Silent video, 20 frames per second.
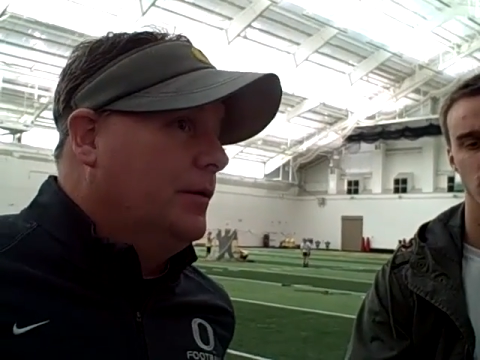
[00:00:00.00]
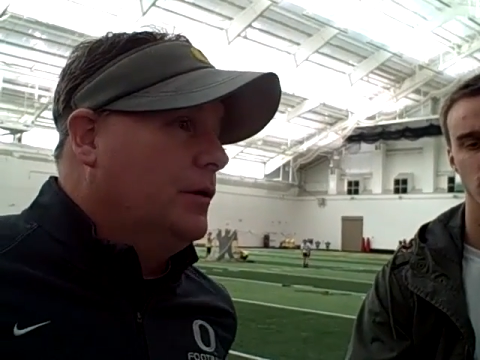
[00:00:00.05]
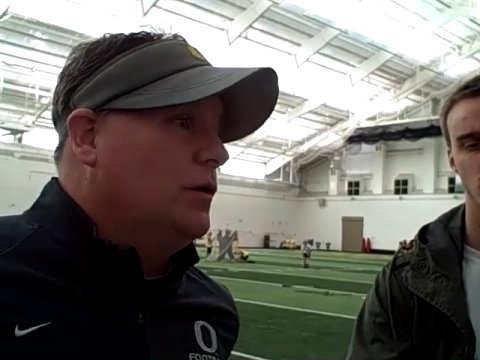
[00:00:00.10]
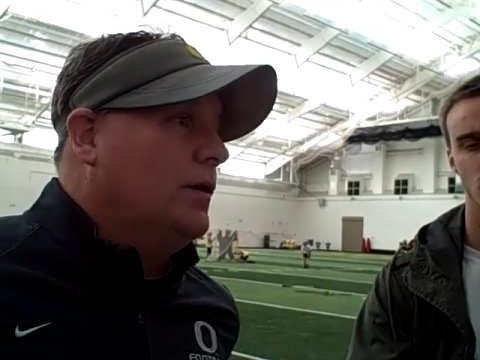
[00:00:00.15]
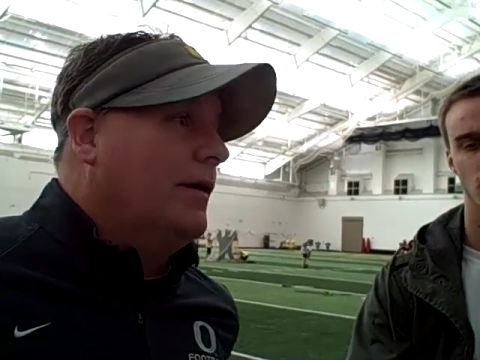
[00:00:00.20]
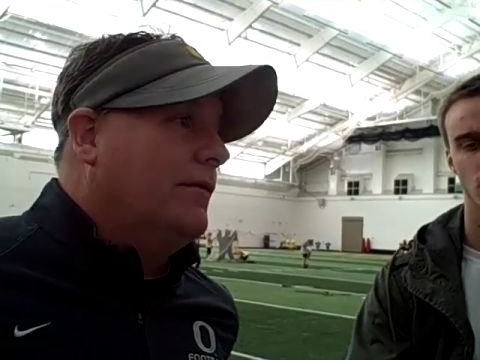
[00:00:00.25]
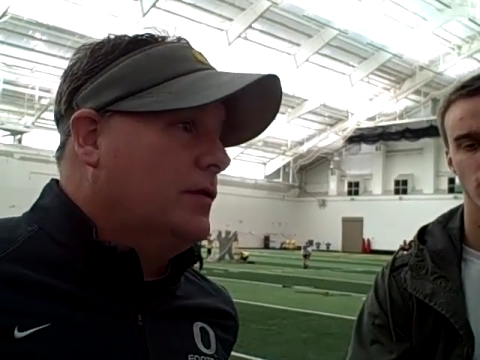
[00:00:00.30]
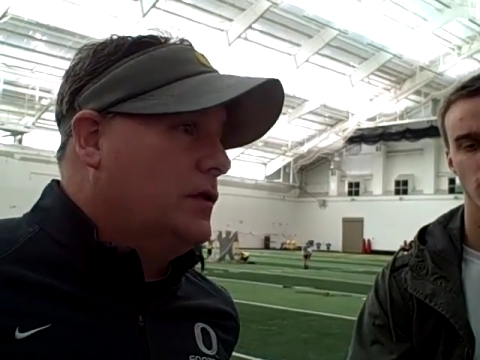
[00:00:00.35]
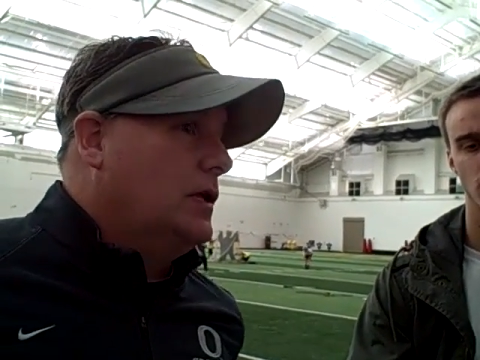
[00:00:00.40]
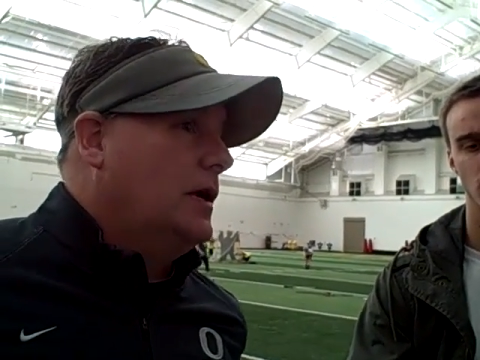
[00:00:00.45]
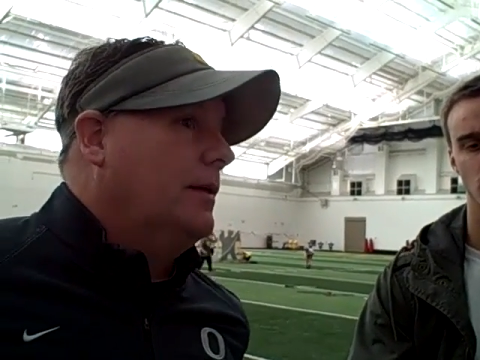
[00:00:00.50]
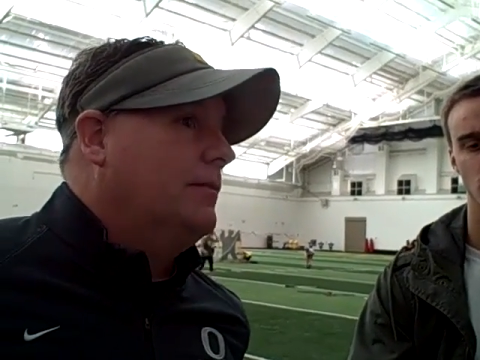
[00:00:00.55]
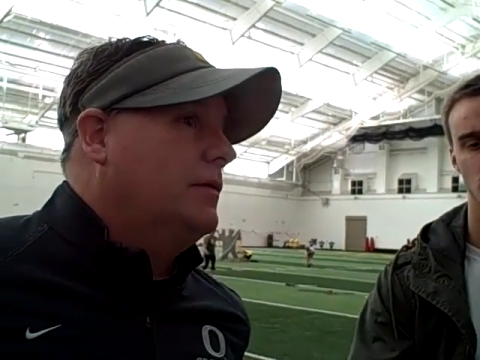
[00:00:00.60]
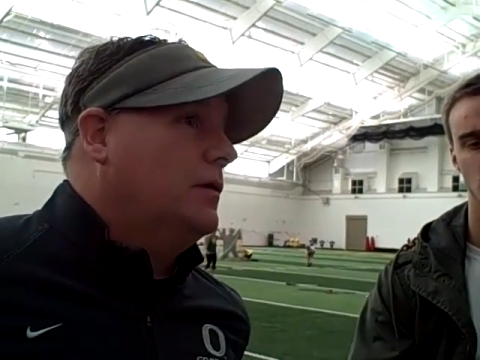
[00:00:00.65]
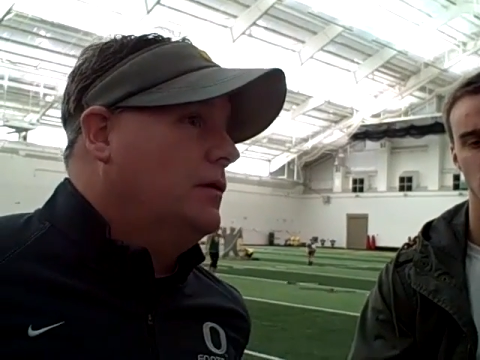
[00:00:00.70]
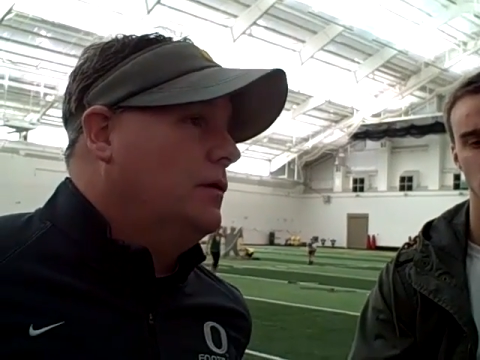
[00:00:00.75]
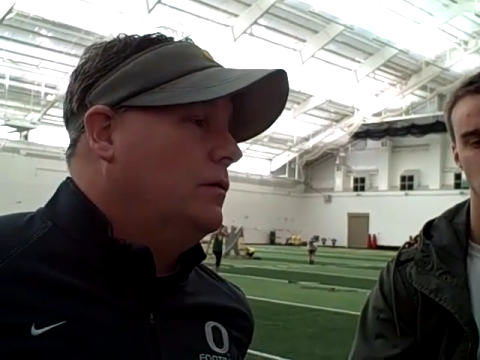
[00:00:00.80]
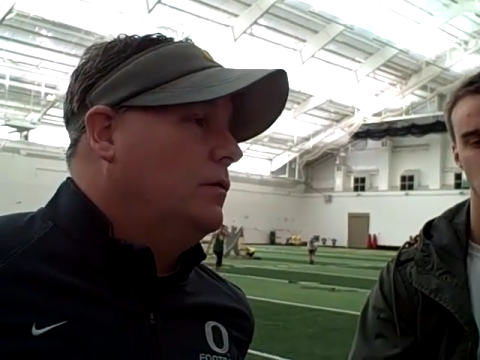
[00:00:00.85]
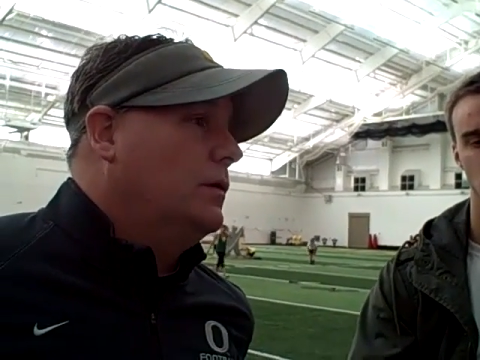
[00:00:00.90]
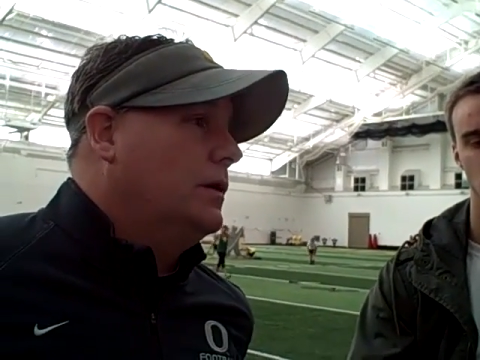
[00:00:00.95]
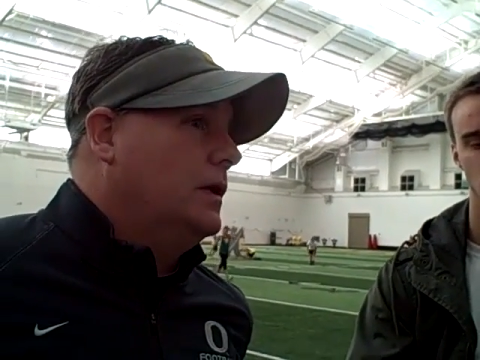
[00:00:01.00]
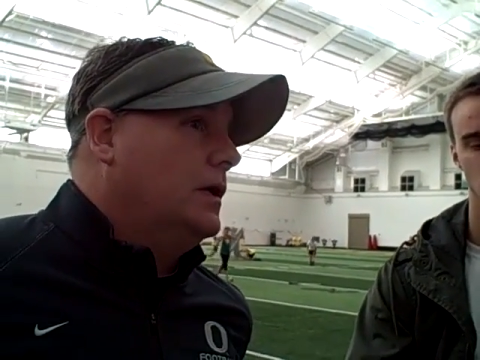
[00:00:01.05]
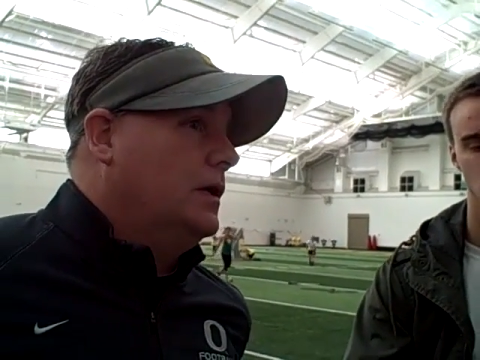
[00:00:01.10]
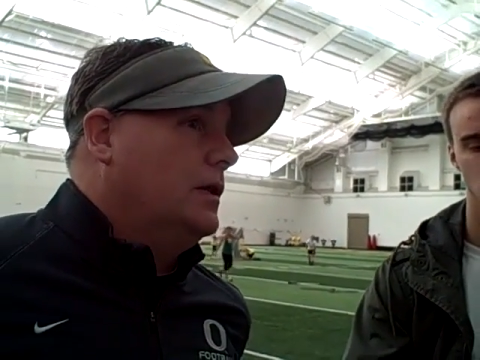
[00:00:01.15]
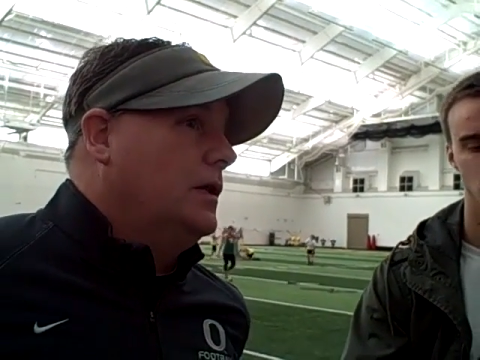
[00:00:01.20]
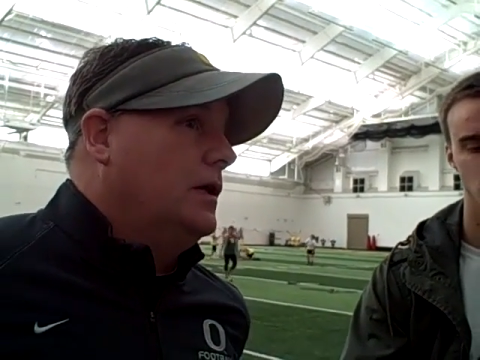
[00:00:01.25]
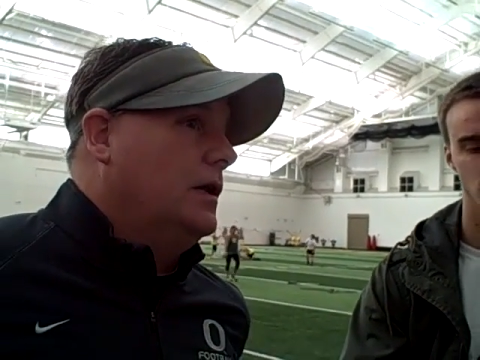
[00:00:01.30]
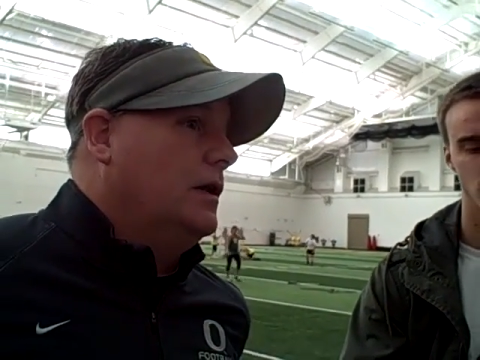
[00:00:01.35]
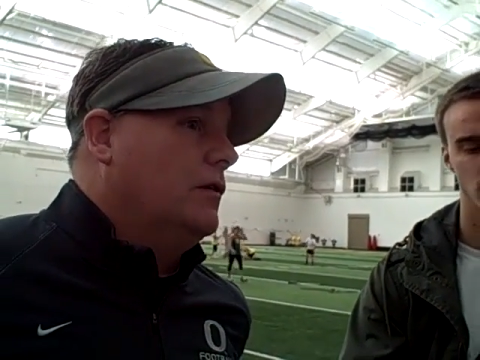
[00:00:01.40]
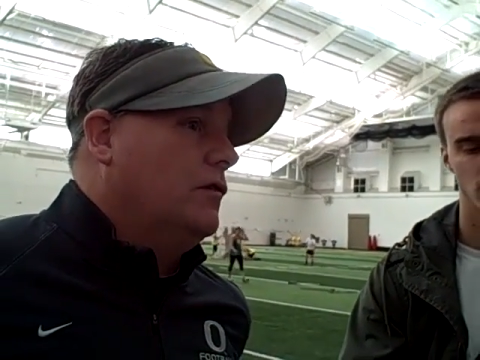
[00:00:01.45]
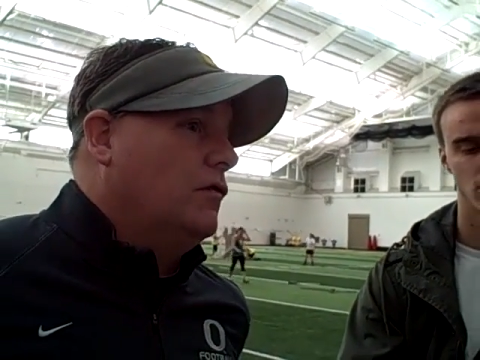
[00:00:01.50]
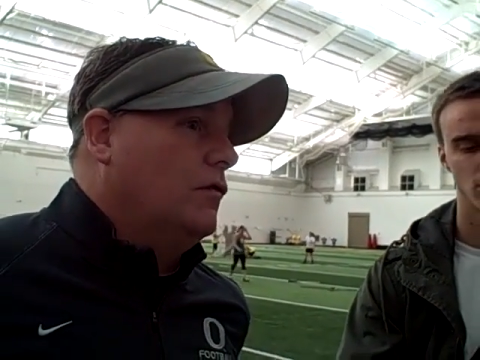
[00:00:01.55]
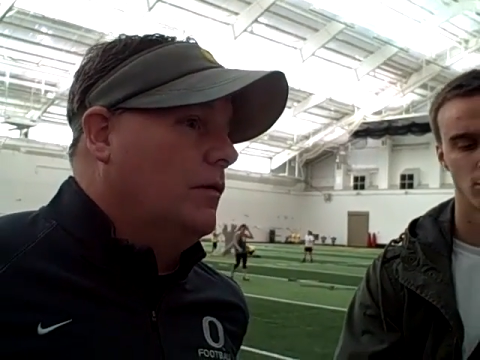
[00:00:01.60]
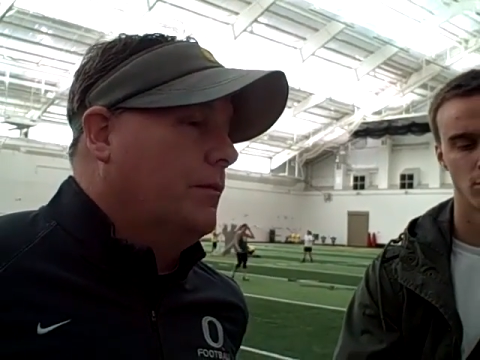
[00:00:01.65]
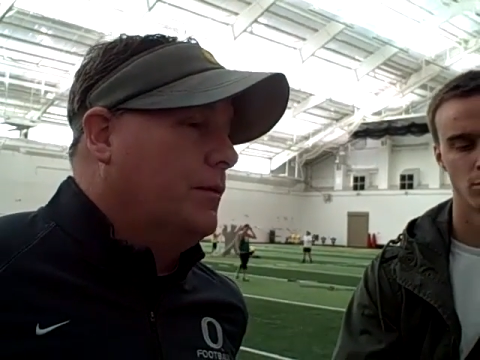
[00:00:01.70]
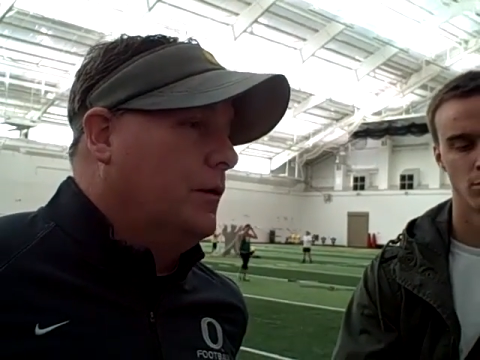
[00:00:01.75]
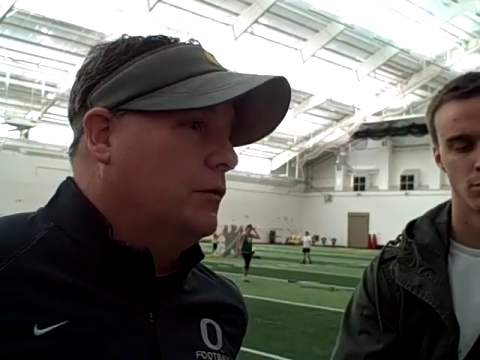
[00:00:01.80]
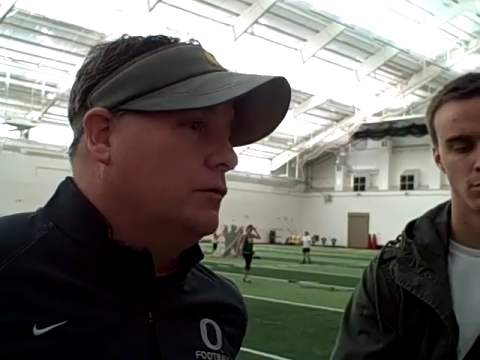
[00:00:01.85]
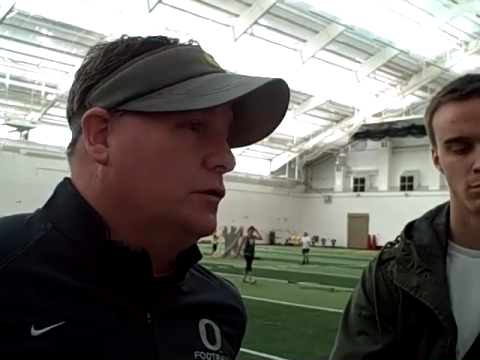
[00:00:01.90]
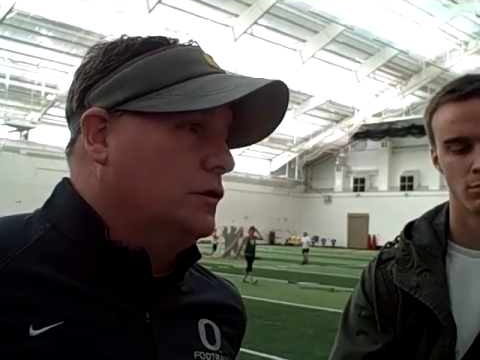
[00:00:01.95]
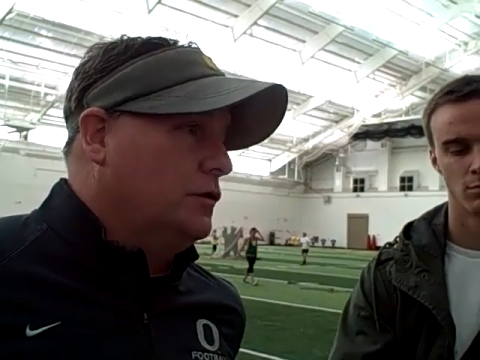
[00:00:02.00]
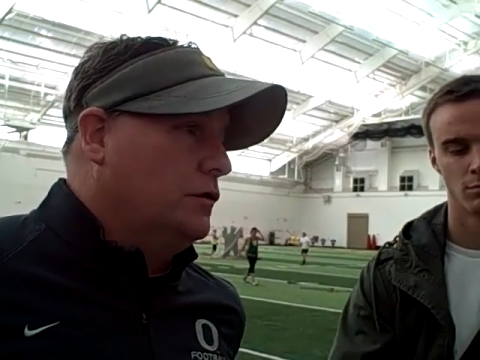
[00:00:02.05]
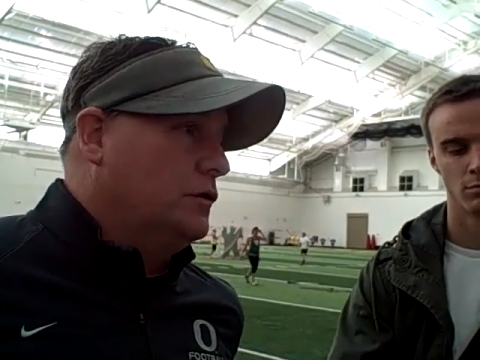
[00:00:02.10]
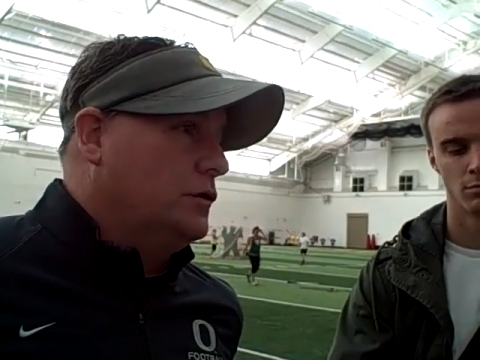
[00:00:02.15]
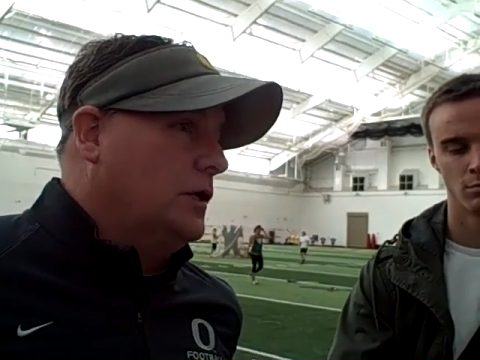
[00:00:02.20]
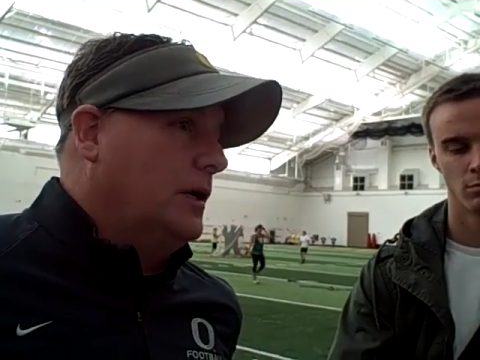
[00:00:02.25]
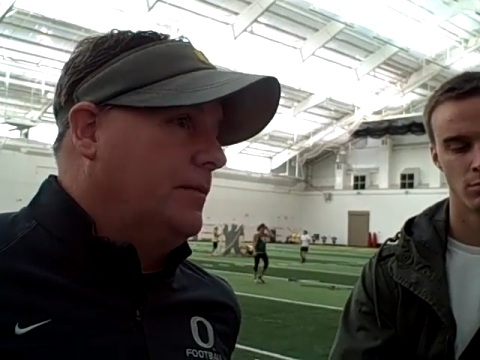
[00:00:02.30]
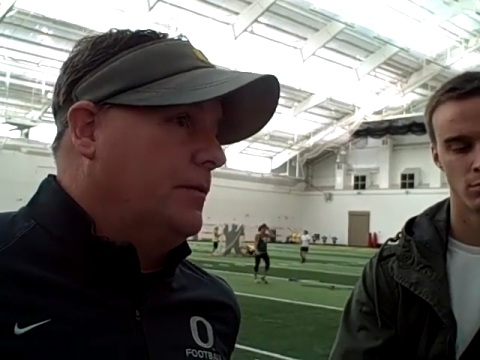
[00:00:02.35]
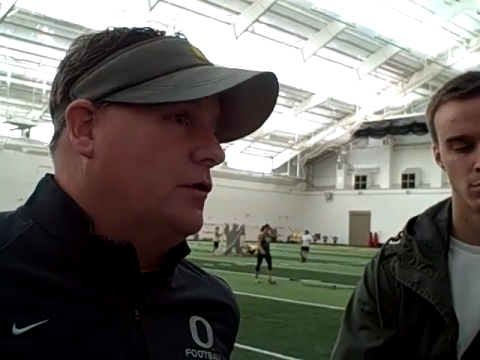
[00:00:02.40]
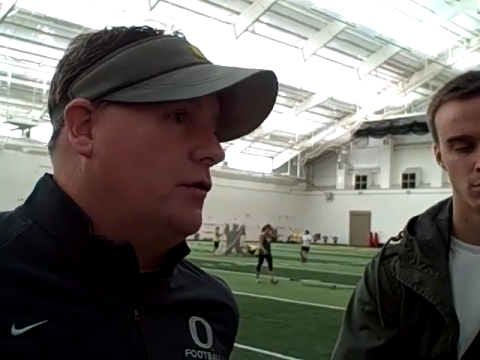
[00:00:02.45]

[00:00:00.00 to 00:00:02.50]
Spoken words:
But you have a job to do, and it's your approach to your job